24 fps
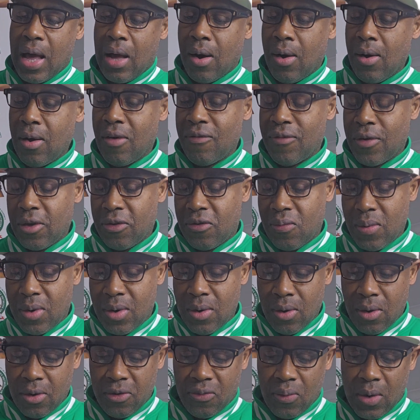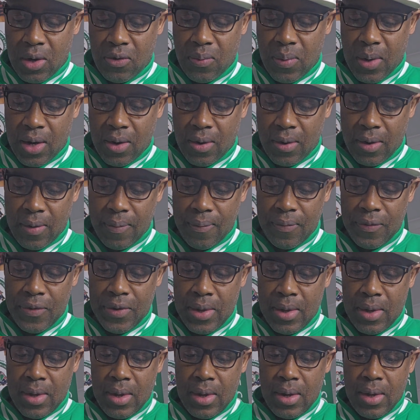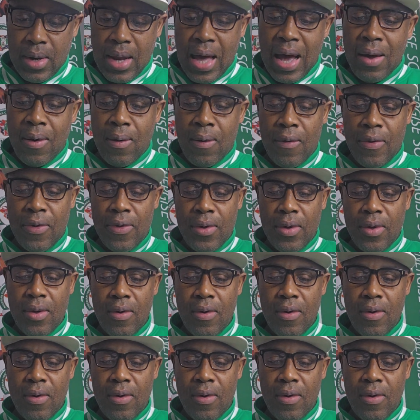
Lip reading: all of us knows what we're doing. Now,